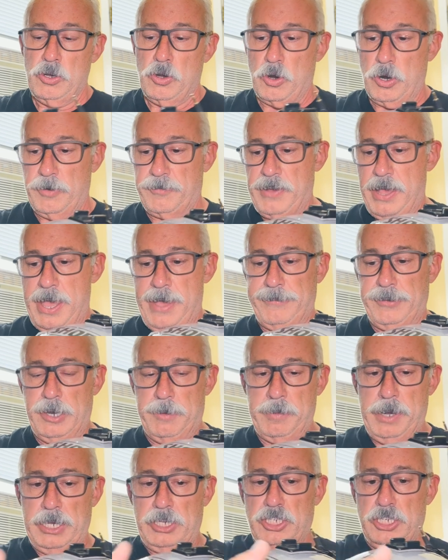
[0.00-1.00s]
Or if I have
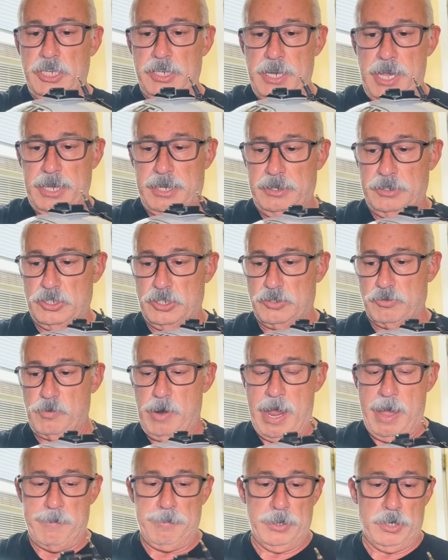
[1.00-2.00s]
it on my chin, I can just
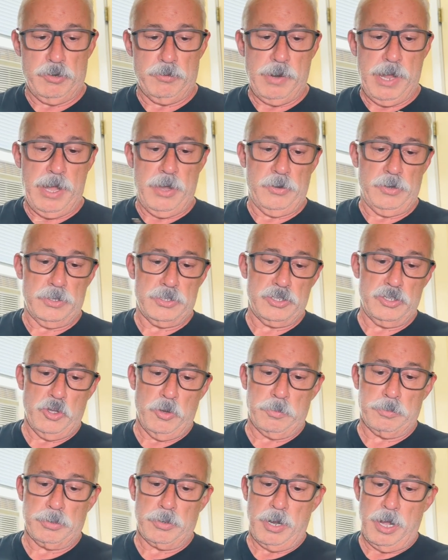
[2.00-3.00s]
wrap it around. It's
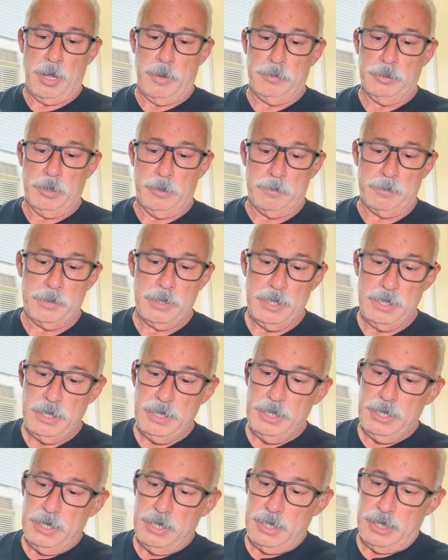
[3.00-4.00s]
no problem
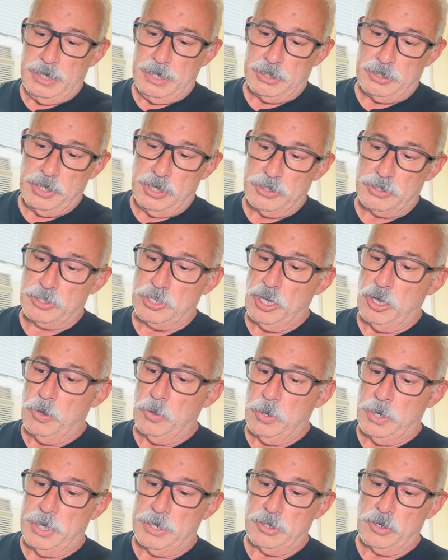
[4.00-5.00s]
and it does
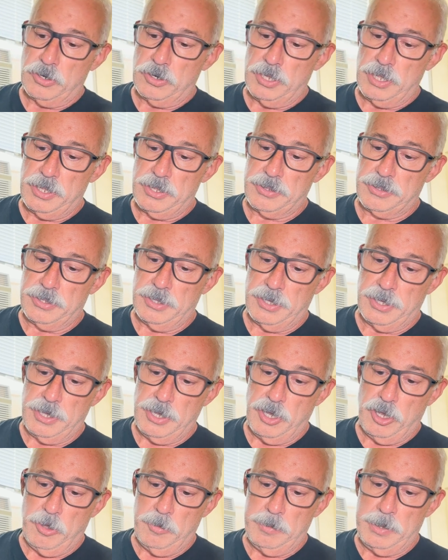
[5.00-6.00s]
go underneath the
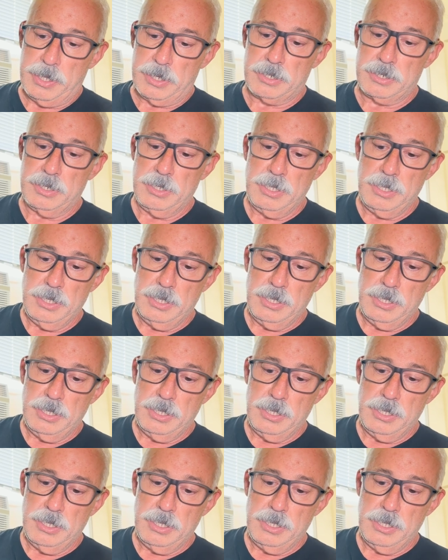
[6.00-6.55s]
helmet